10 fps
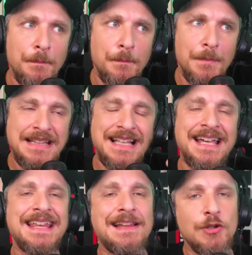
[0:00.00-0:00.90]
away
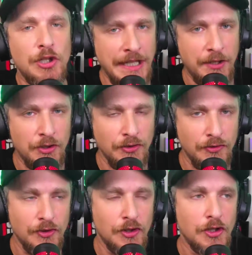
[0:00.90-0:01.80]
from me.
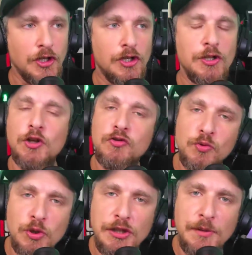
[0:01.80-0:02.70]
The
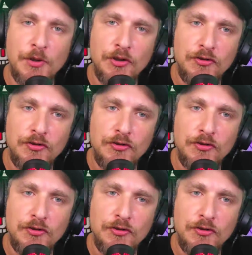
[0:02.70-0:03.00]
latest